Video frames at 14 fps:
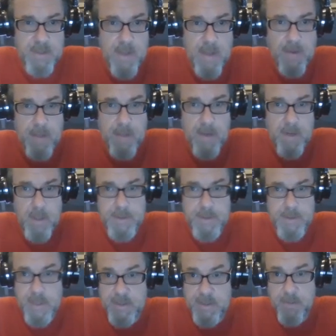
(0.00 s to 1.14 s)
So that would not be
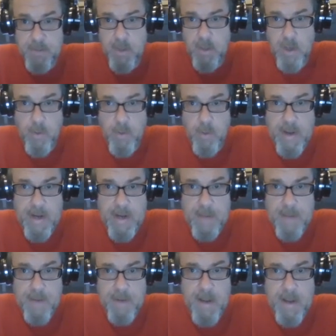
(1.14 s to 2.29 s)
good. So that's something, you know, we got to
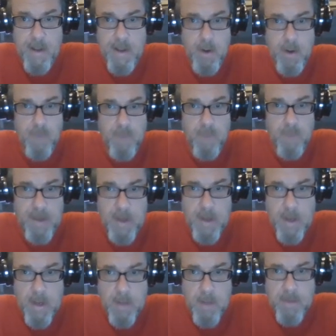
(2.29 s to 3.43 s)
keep an eye on. Hopefully,
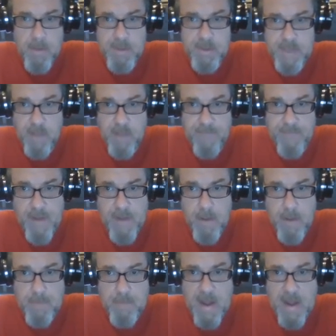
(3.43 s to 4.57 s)
Bill Self
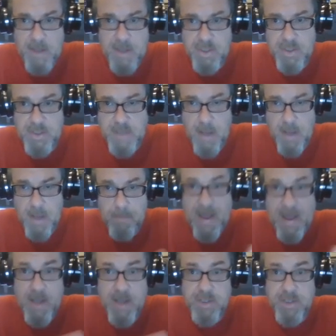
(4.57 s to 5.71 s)
uh, manages that
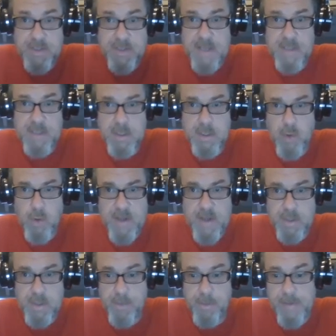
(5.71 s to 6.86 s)
manages that
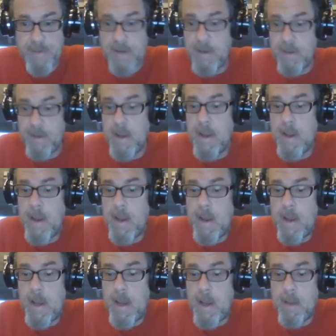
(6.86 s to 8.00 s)
situation correctly.
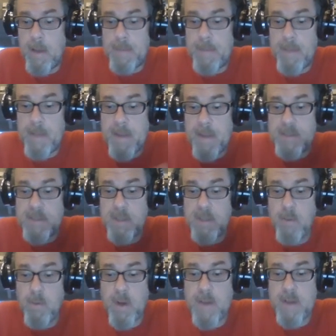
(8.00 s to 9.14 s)
Uh, he
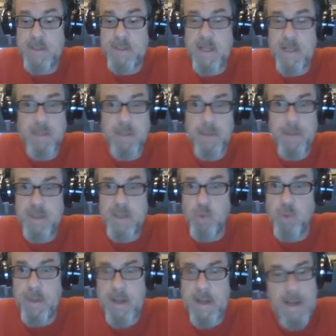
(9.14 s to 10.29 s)
basically went on to say that the bench
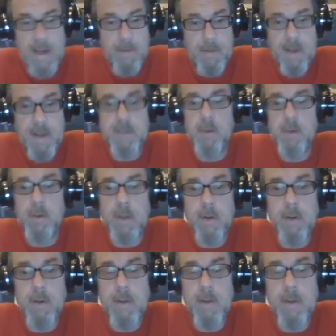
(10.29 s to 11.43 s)
won the game, and I totally
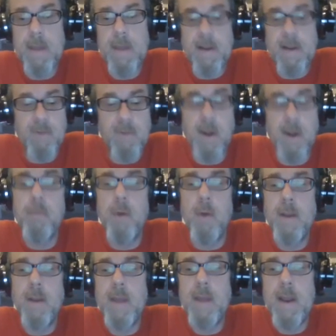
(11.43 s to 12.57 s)
agree with that. I've already
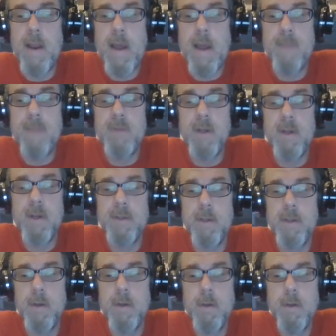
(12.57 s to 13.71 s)
pointed that out. If you look at
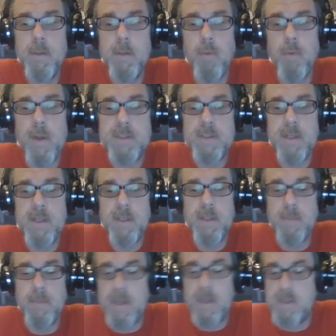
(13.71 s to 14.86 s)
the, the points here that
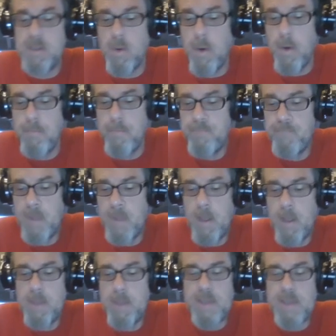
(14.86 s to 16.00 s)
the bench scored,
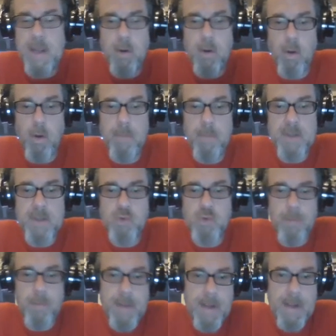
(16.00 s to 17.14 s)
J. Cole and Mitch
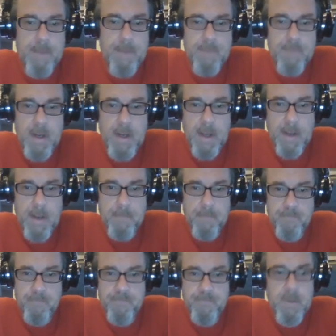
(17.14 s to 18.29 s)
were big. Again,
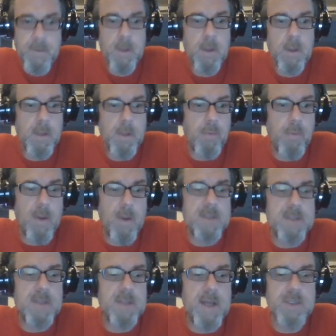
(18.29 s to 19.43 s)
the
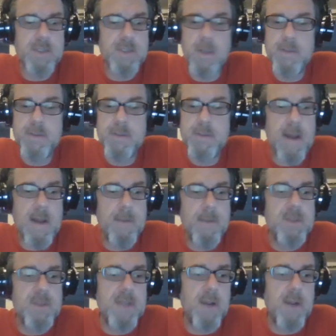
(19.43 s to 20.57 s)
points line shows that. I
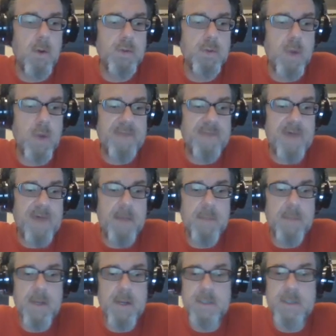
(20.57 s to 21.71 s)
mean, J. Cole, 25
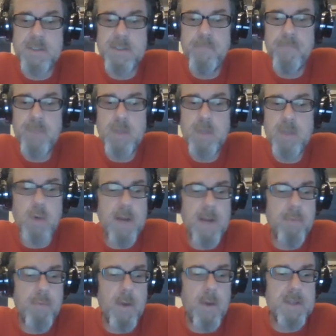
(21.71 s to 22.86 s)
minutes,
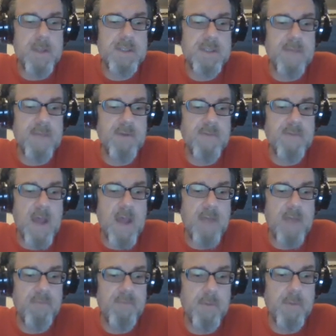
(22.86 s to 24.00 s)
20 points, 7 of
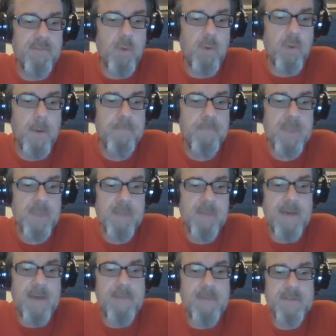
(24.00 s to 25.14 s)
9 from the floor,
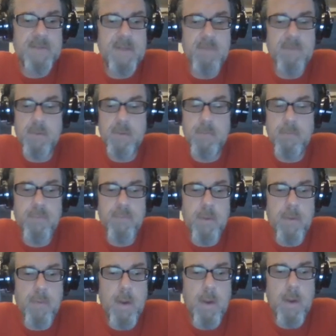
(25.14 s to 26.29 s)
5 of 7
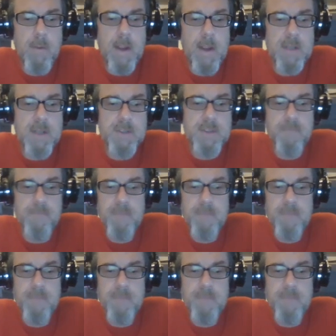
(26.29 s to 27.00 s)
three point range.